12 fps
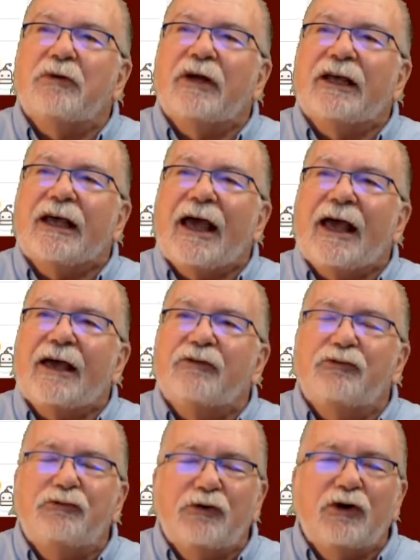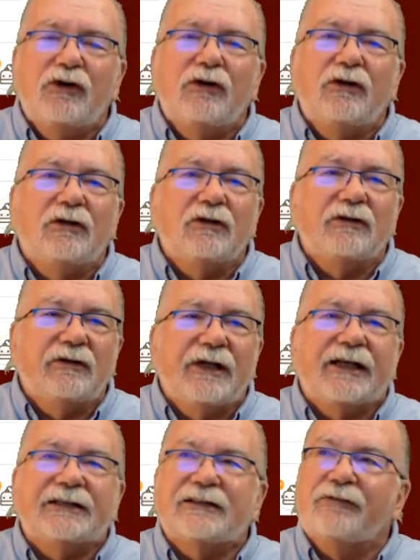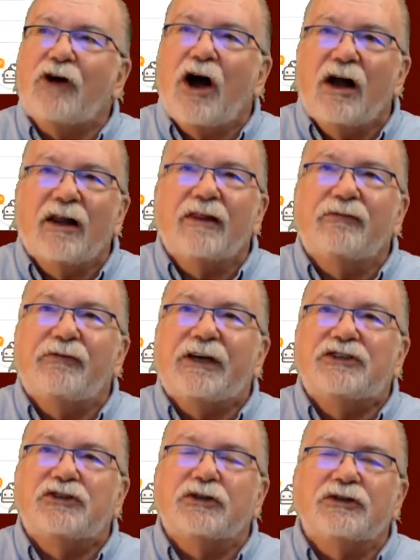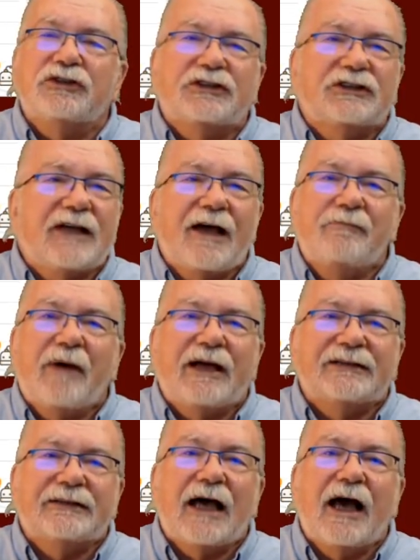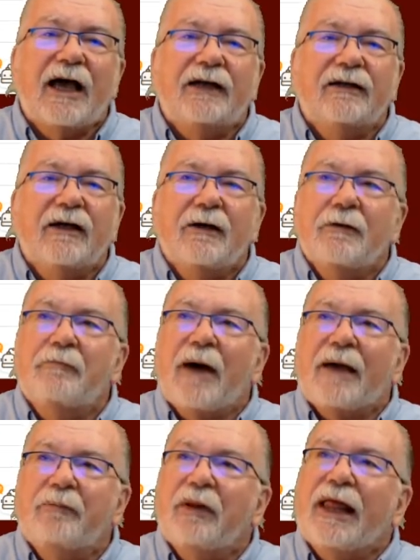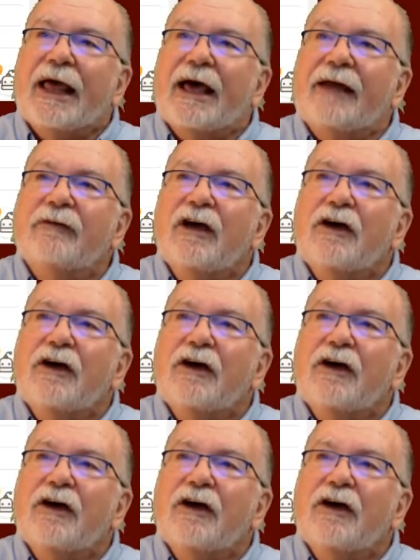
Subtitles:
really a full list of all of the features side by side by plan.